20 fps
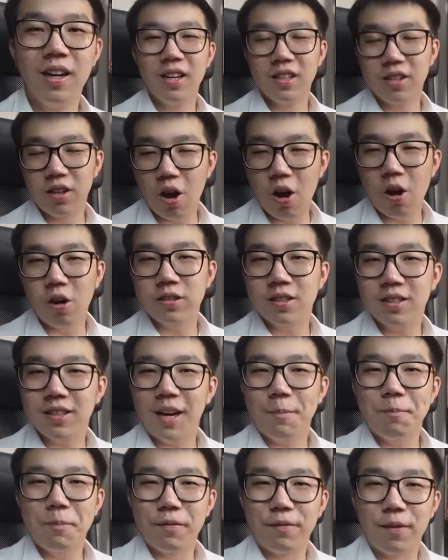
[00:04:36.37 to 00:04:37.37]
the
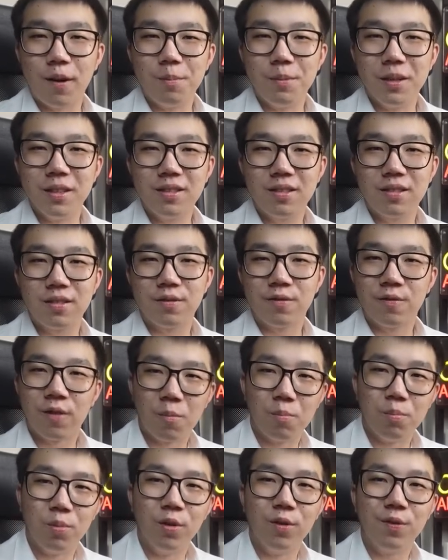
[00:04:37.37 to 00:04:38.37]
Oscar performance
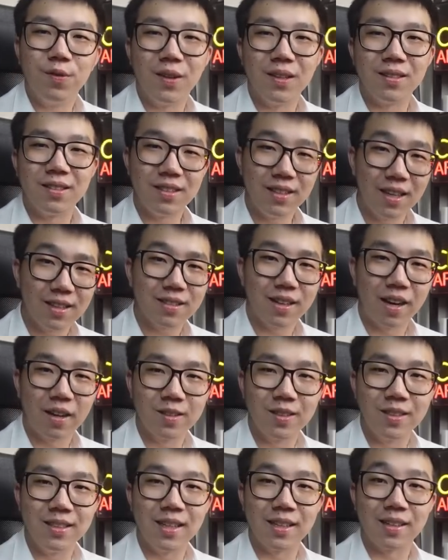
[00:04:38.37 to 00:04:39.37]
from both the
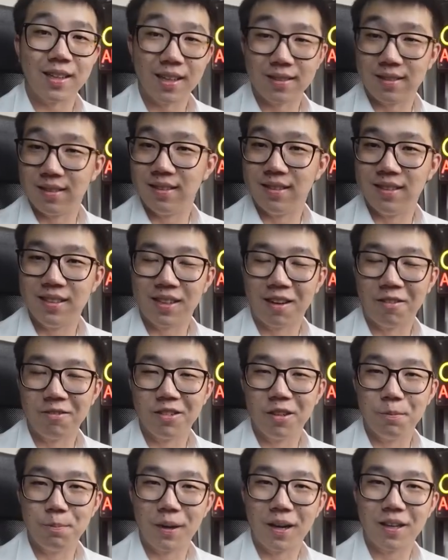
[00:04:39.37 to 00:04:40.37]
CSRC and SEC
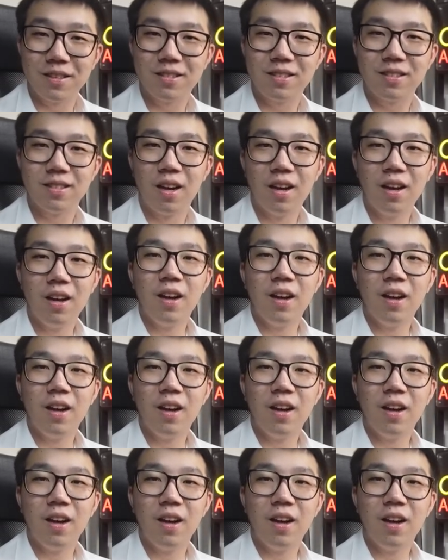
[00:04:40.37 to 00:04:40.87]
counterparts,